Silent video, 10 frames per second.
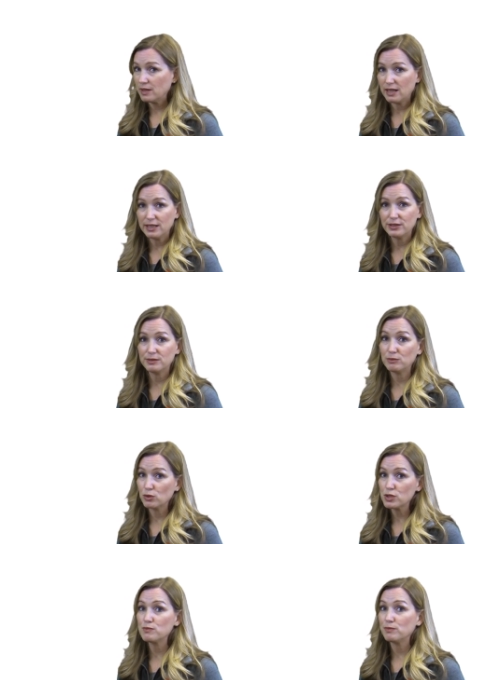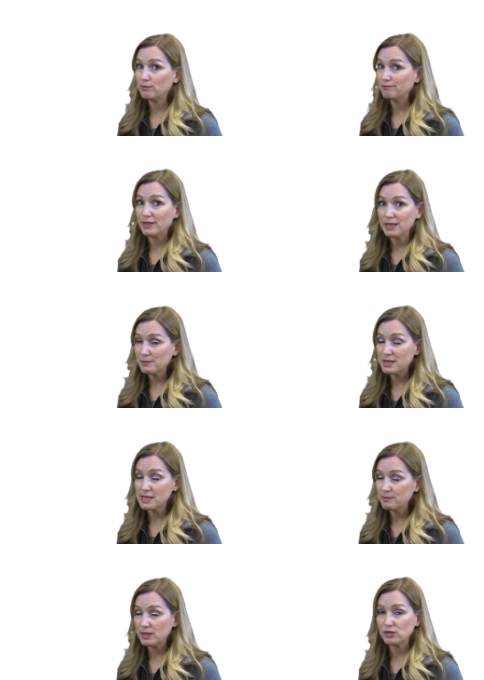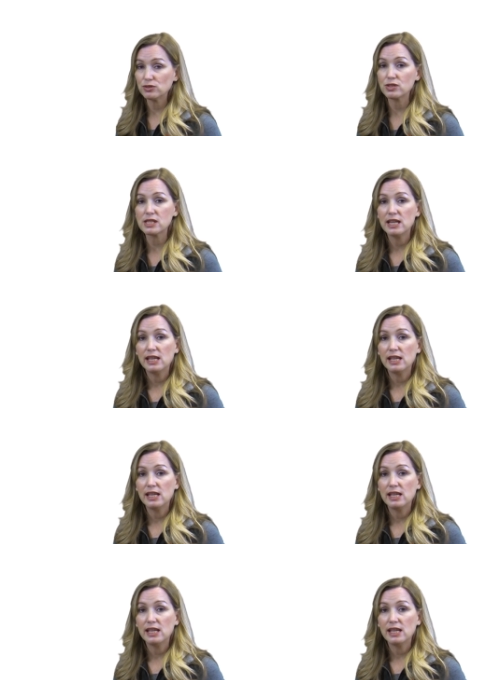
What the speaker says: higher in most vitamins and minerals.